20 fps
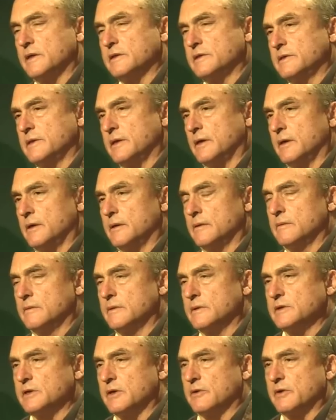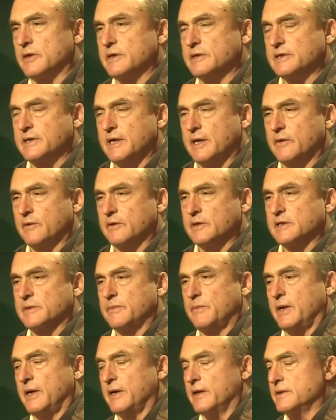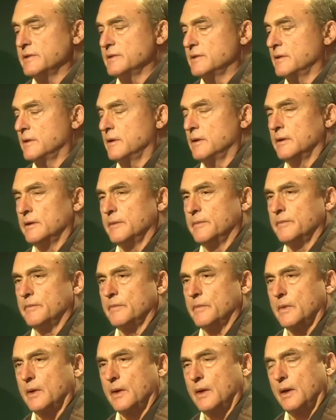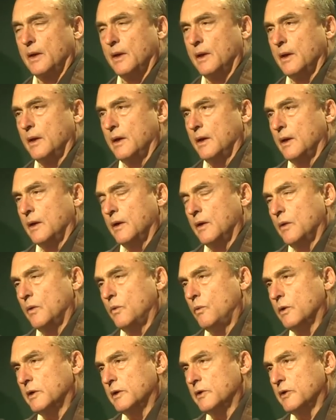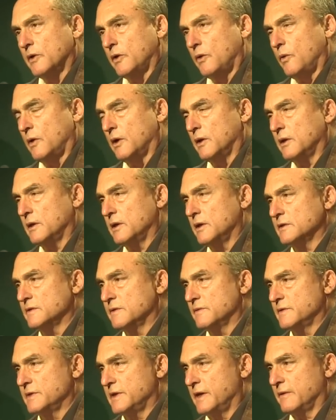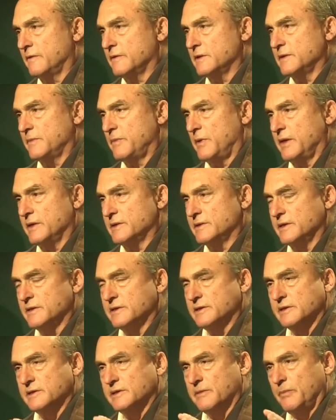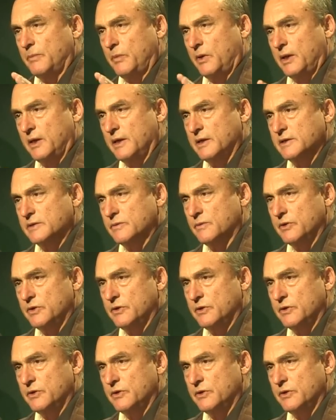this uh, so this sacred space. Um, one of the qualities of sacred space is it's a place